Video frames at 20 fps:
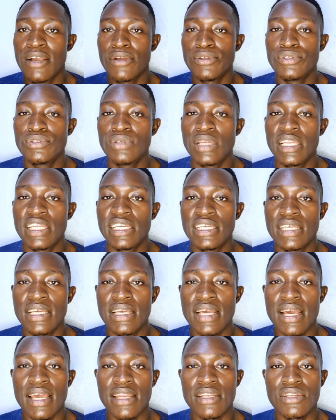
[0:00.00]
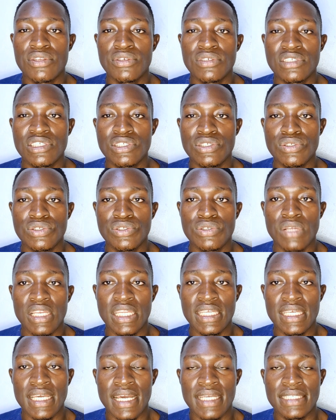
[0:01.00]
usually are not
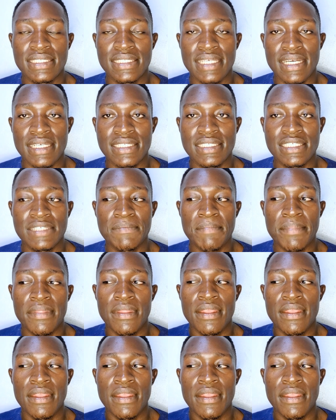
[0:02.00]
usually attacked